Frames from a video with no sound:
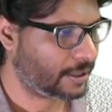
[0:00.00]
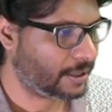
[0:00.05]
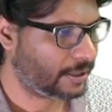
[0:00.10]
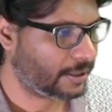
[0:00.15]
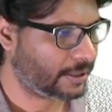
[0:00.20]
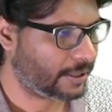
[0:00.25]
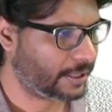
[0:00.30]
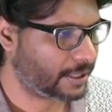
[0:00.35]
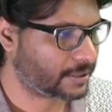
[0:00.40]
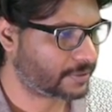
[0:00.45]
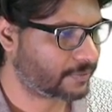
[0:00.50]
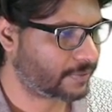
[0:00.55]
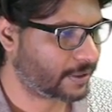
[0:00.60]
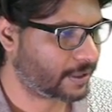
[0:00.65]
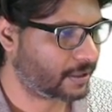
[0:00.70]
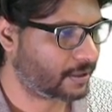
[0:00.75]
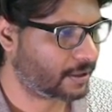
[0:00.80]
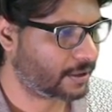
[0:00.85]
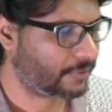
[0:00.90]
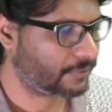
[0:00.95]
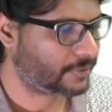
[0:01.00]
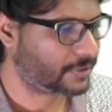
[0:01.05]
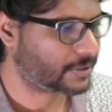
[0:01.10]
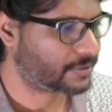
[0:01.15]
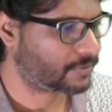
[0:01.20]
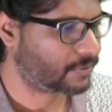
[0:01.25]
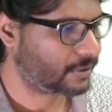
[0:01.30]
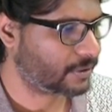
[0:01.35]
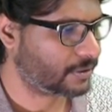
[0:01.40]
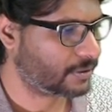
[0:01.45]
ts file of this
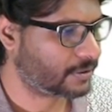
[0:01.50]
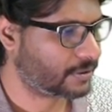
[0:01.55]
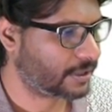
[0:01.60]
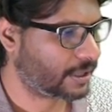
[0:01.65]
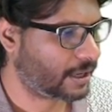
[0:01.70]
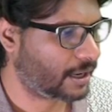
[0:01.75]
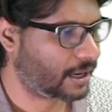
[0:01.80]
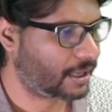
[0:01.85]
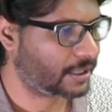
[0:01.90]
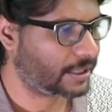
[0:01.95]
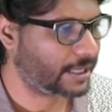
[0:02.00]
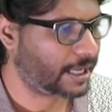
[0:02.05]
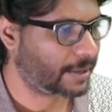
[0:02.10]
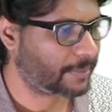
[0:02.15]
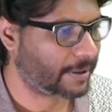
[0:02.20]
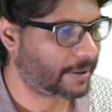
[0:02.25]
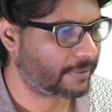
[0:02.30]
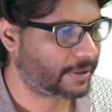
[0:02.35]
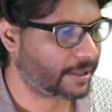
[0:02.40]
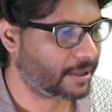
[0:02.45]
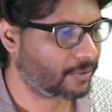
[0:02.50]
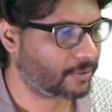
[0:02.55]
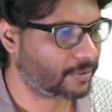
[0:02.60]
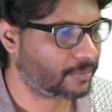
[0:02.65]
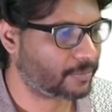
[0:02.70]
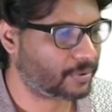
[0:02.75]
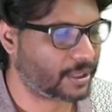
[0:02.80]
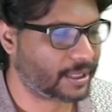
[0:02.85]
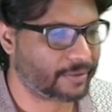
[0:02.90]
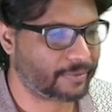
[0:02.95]
one, already I'm having a one
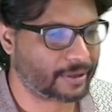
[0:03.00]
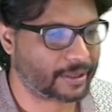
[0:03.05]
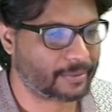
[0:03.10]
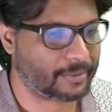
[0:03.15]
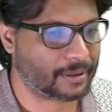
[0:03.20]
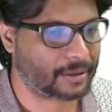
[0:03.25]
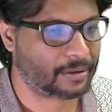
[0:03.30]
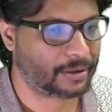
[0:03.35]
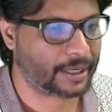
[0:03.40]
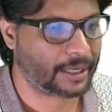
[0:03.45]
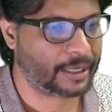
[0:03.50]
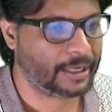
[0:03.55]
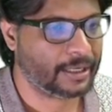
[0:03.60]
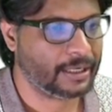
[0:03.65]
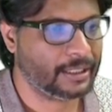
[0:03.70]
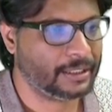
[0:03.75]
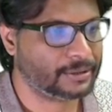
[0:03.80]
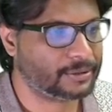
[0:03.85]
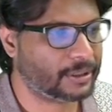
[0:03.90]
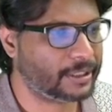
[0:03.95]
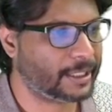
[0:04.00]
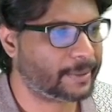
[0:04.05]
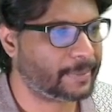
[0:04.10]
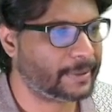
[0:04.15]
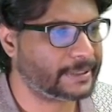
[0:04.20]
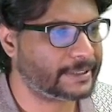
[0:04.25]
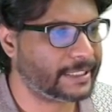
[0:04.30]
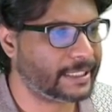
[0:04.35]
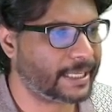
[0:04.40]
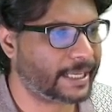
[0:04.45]
boolean variable. Okay, so let me
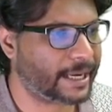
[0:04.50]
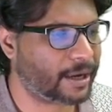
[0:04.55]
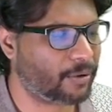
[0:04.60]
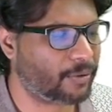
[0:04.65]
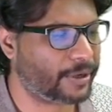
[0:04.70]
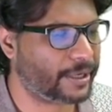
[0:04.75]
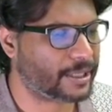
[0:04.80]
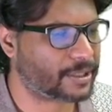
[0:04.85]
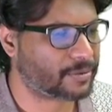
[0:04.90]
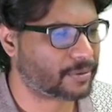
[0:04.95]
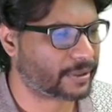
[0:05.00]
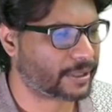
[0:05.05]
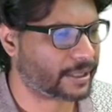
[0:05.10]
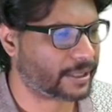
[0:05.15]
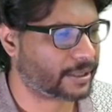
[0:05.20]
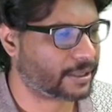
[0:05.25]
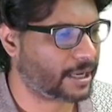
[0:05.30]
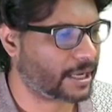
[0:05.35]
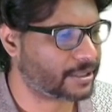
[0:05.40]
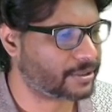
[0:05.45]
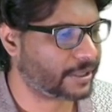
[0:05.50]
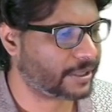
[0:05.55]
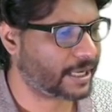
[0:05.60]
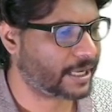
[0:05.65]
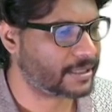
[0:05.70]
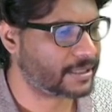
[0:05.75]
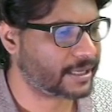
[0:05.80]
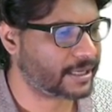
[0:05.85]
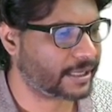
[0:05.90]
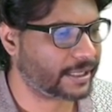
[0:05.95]
see like how it is working. As you can
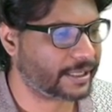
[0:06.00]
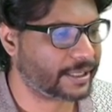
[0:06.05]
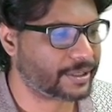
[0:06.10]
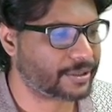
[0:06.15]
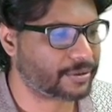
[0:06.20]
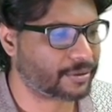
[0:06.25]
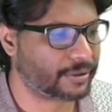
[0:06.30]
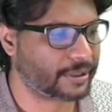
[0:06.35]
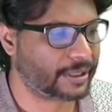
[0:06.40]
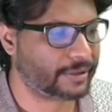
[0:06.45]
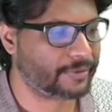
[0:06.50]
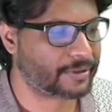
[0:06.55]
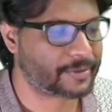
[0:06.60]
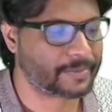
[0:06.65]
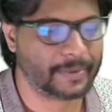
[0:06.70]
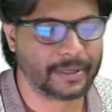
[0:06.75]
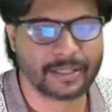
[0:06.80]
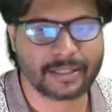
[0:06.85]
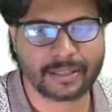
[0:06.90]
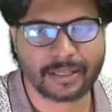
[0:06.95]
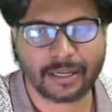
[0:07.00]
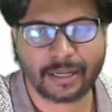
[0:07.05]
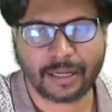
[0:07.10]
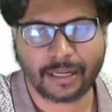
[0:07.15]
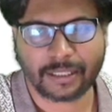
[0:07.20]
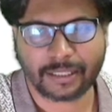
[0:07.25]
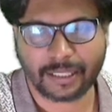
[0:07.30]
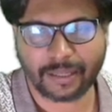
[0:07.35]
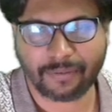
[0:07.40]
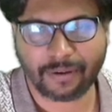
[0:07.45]
see here, it is showing, which means
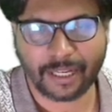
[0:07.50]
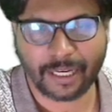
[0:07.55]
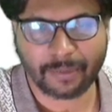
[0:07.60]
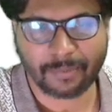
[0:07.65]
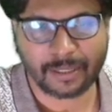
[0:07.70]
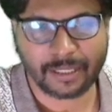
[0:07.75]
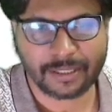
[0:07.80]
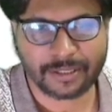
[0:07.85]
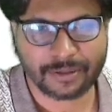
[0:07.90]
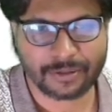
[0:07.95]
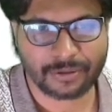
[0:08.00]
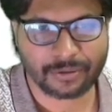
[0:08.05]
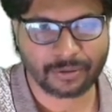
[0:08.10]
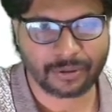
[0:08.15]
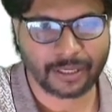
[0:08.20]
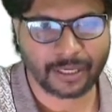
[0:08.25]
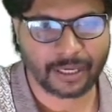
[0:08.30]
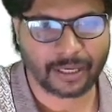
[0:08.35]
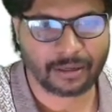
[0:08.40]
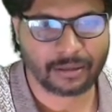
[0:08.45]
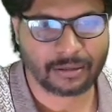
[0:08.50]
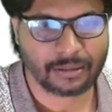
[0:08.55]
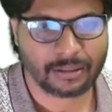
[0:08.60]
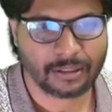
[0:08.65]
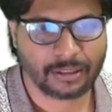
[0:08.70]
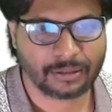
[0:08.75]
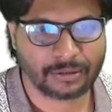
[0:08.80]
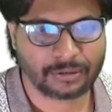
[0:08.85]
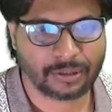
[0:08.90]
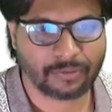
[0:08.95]
the variable is true here,
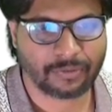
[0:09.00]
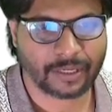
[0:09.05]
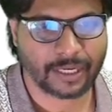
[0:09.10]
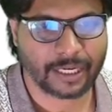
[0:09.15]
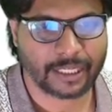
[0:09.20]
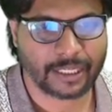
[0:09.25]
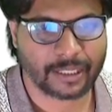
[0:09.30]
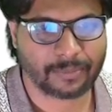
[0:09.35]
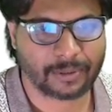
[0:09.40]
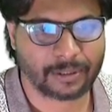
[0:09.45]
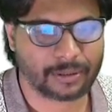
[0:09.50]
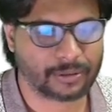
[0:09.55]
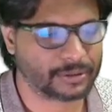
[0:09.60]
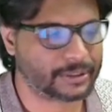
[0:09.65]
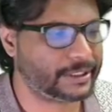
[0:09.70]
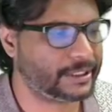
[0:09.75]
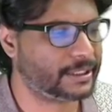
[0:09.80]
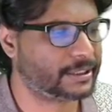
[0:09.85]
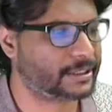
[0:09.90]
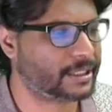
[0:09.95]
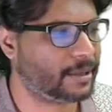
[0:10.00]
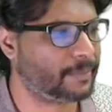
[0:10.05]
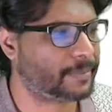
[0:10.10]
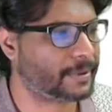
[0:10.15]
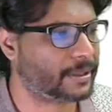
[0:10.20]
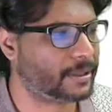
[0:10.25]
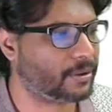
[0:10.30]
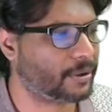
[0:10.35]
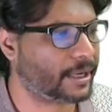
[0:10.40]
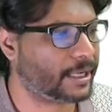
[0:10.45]
so we can able to see this component.
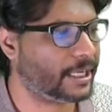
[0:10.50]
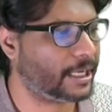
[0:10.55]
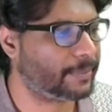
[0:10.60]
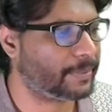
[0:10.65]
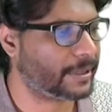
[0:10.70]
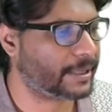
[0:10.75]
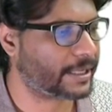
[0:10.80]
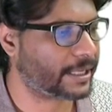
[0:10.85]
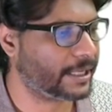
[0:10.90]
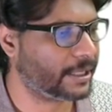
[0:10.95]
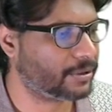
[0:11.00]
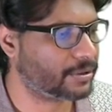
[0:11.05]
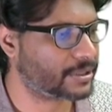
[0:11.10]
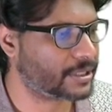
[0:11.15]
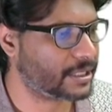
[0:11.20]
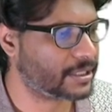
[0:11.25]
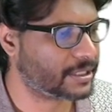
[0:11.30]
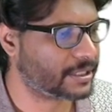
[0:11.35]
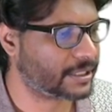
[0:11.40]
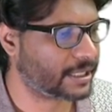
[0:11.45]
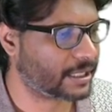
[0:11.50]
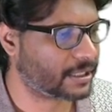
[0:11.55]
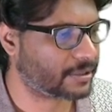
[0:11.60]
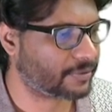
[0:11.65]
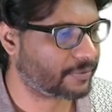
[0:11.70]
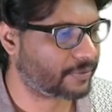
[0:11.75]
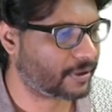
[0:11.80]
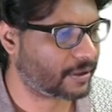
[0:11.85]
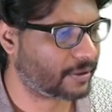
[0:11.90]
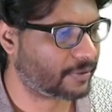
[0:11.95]
Okay, let me try to change it at
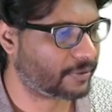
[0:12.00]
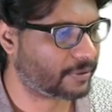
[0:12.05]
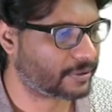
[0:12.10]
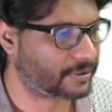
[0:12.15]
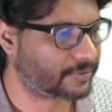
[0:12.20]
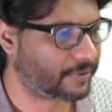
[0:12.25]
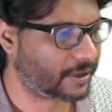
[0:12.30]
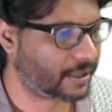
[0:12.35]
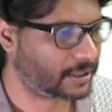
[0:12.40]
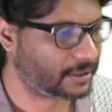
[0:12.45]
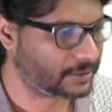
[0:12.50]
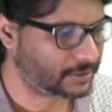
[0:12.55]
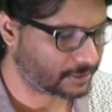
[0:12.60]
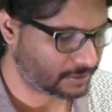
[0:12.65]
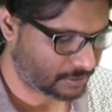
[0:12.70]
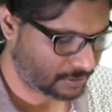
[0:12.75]
false.